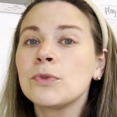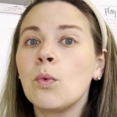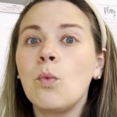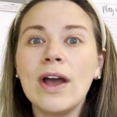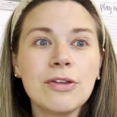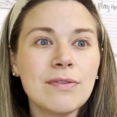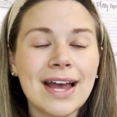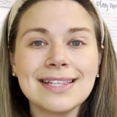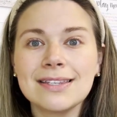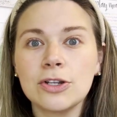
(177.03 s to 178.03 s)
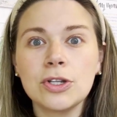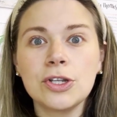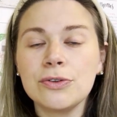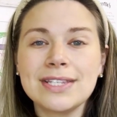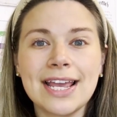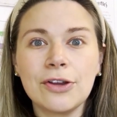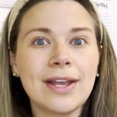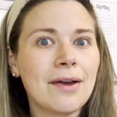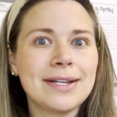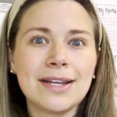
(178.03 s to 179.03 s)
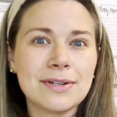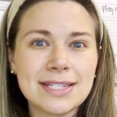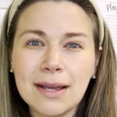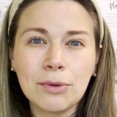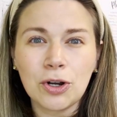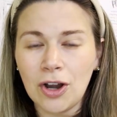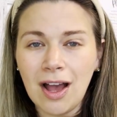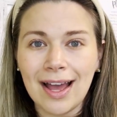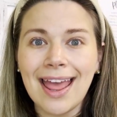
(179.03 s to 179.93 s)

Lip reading: Whether that's you're saying you're counting down to summer or not,